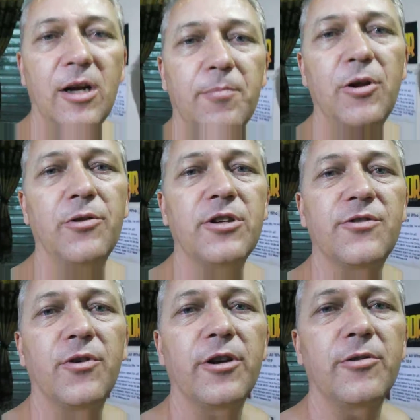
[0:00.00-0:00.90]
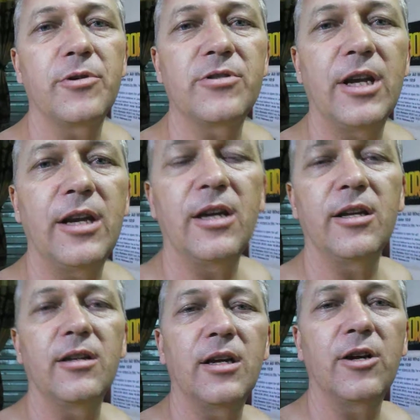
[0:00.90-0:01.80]
gonna upload this for you
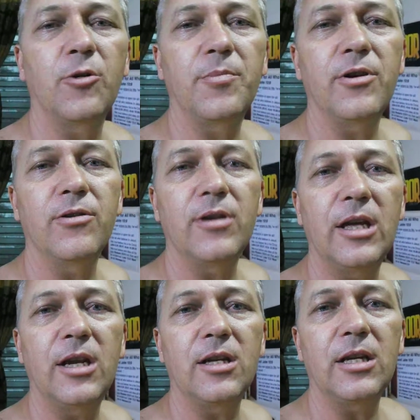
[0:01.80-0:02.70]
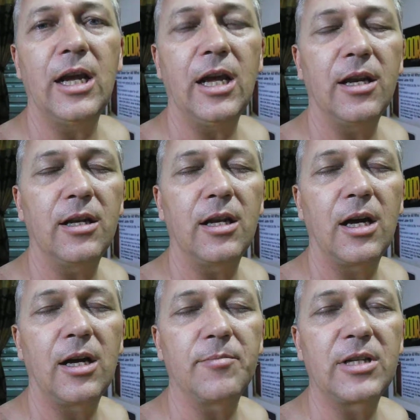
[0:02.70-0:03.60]
Rosanna and I hope you get it
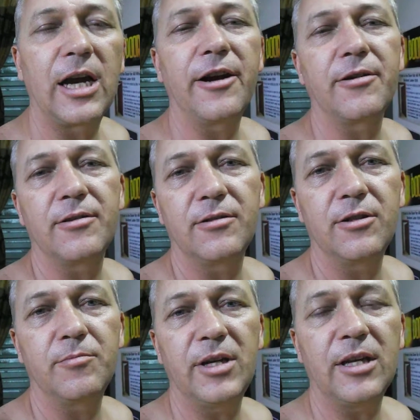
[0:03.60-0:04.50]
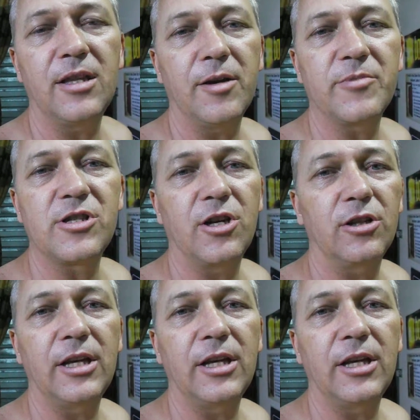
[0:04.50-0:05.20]
and I'm tired being at the embassy